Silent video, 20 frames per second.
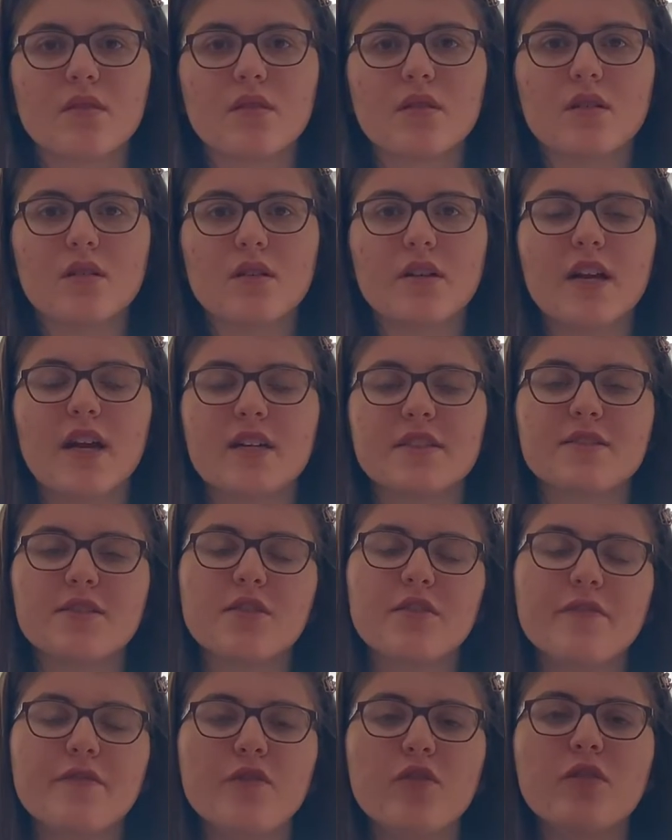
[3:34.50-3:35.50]
Yeah, so
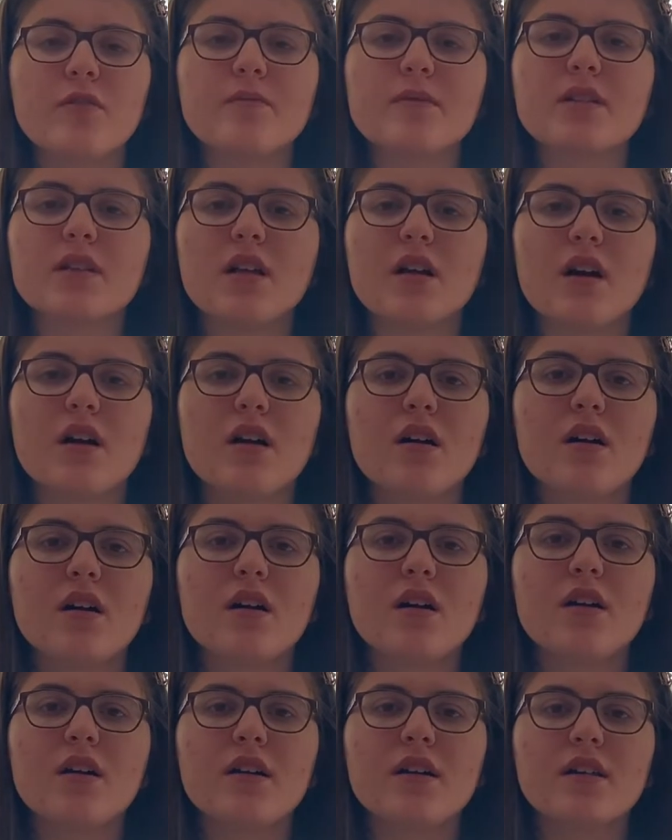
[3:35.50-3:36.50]
the formula
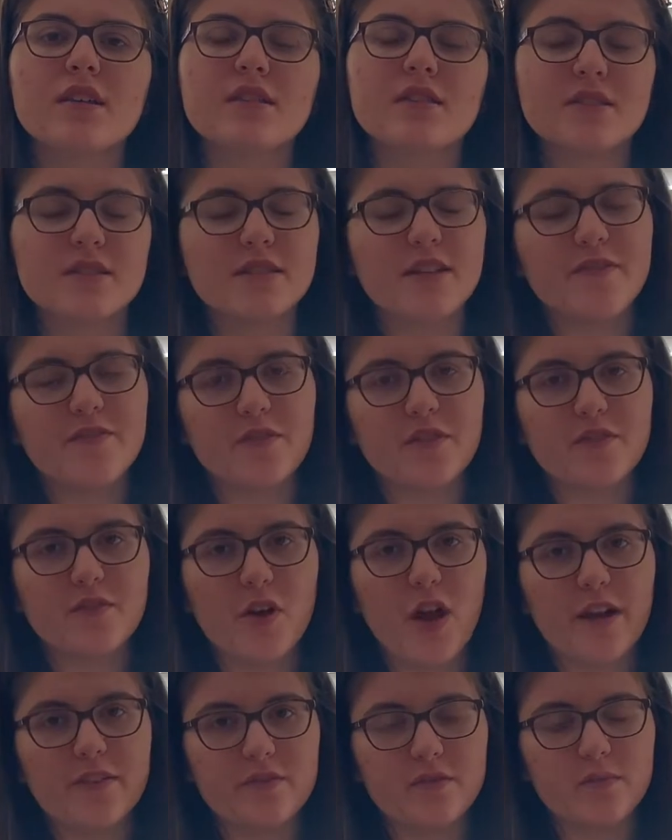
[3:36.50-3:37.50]
is different for
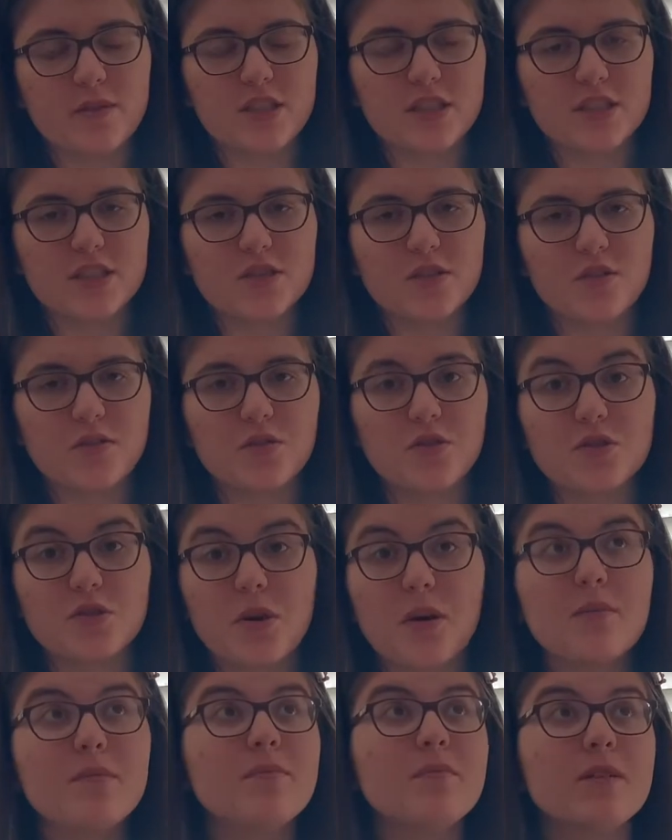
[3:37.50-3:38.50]
everybody. So there's
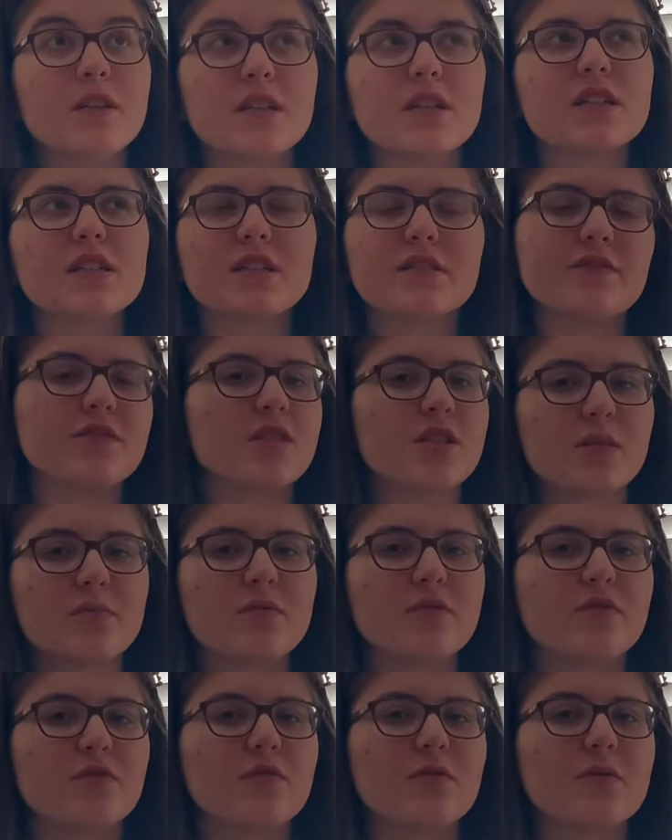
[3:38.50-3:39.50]
a million different types
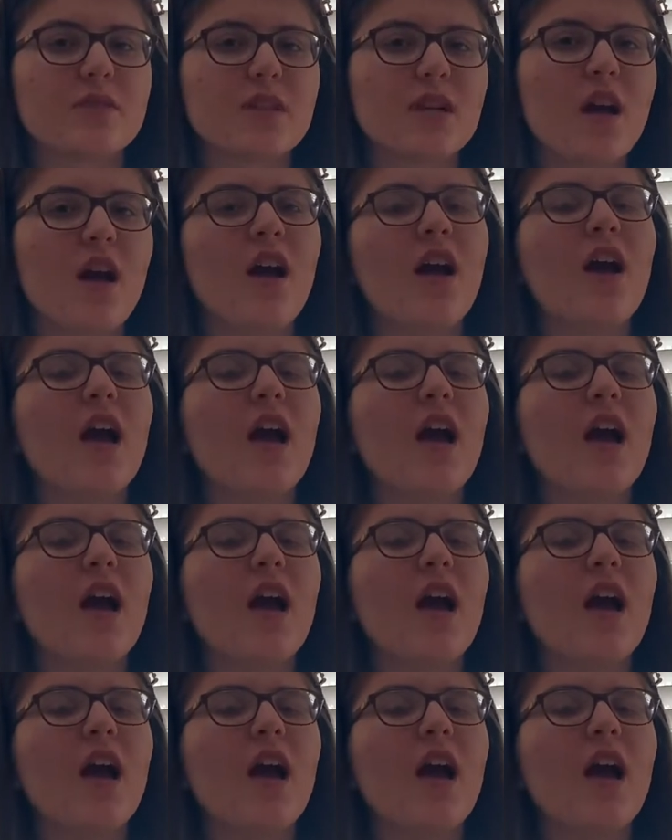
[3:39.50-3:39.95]
of formula.